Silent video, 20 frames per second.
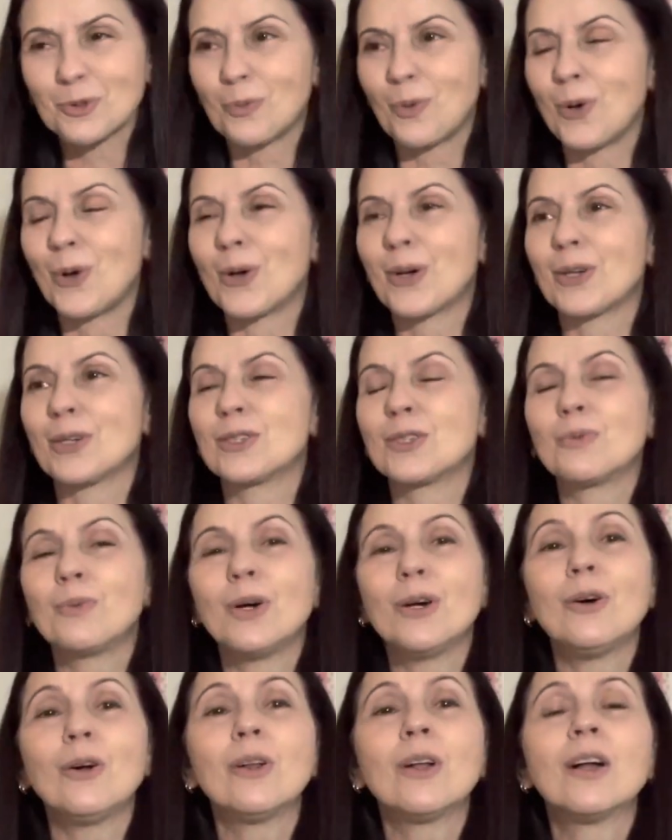work as
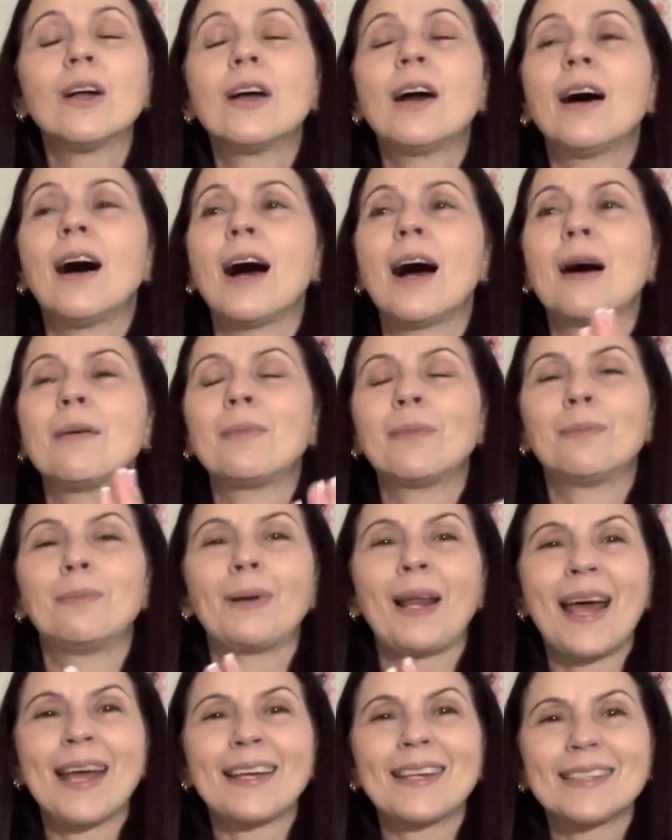well,
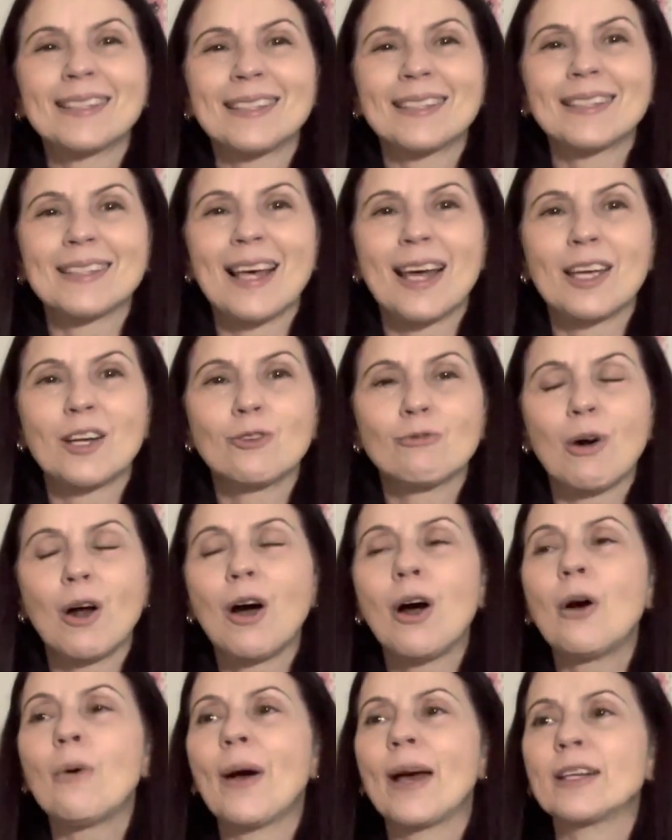blankets as they
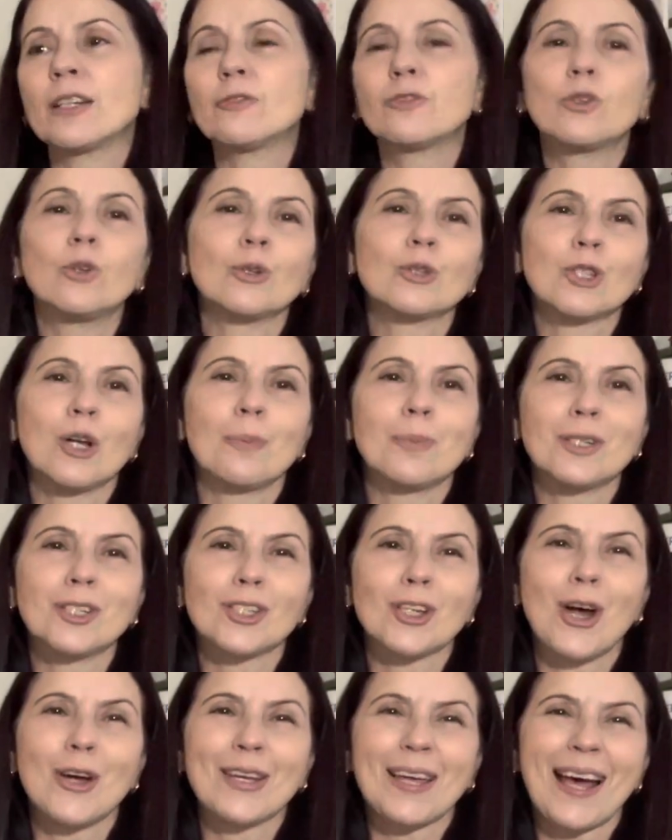grow, and of course I'll be
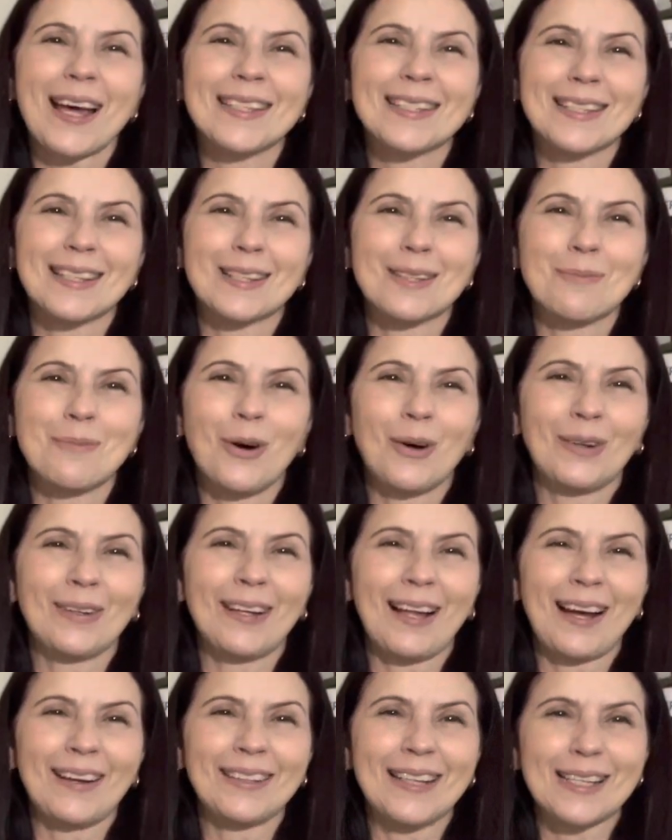showcasing them on
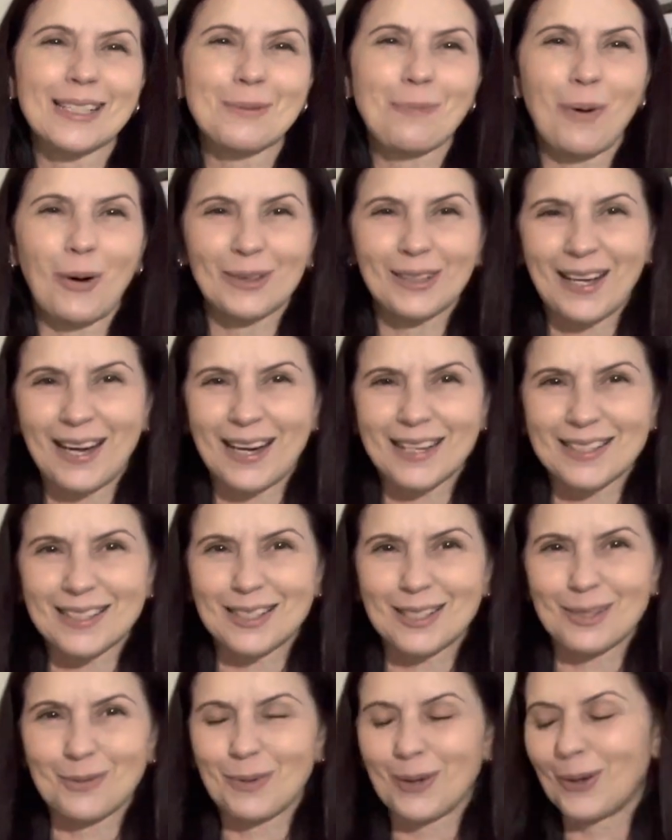our next podcast
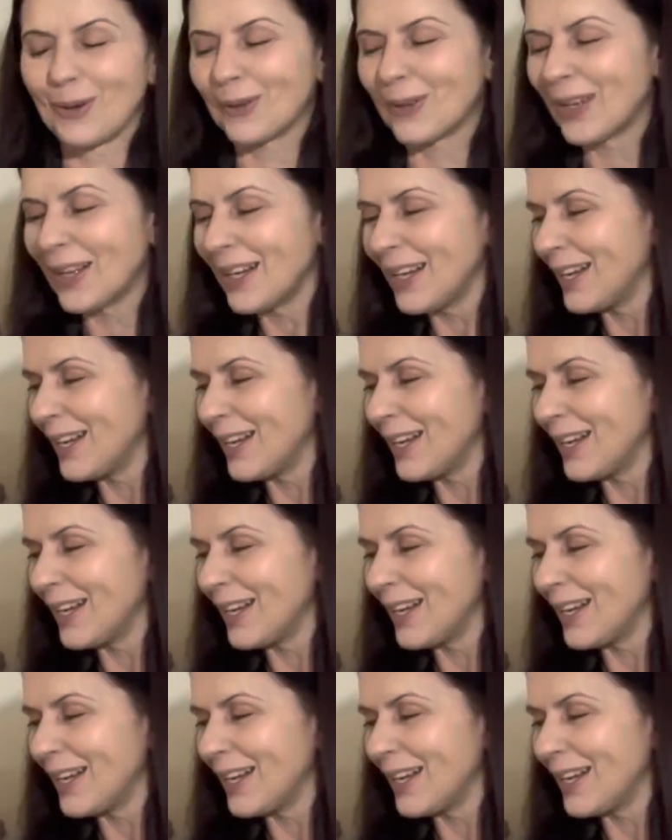as well.